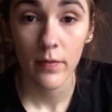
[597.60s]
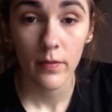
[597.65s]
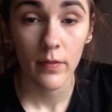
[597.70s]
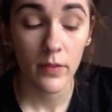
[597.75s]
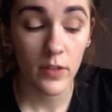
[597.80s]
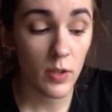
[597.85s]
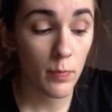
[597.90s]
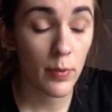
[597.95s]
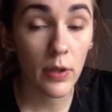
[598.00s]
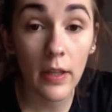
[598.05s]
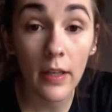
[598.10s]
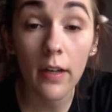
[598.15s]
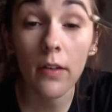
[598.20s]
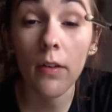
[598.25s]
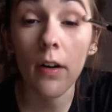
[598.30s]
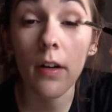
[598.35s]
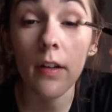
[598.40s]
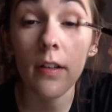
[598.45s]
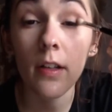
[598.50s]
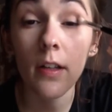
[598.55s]
Just pull that
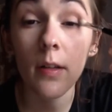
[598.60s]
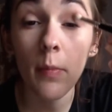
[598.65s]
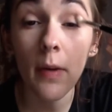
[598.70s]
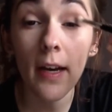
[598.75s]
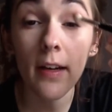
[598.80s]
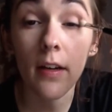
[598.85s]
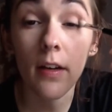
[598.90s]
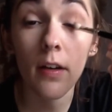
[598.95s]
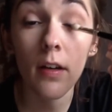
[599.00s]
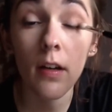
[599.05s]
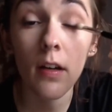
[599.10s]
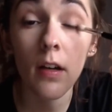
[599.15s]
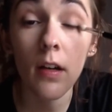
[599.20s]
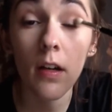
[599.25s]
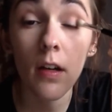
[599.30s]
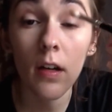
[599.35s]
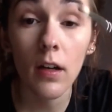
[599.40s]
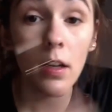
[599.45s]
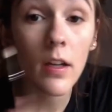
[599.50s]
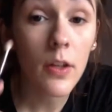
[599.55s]
across and then blend.
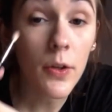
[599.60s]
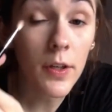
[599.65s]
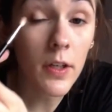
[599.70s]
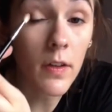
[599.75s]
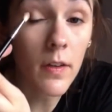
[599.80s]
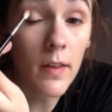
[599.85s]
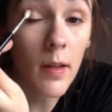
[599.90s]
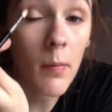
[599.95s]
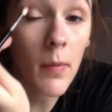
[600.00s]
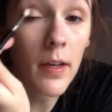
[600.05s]
You can use the same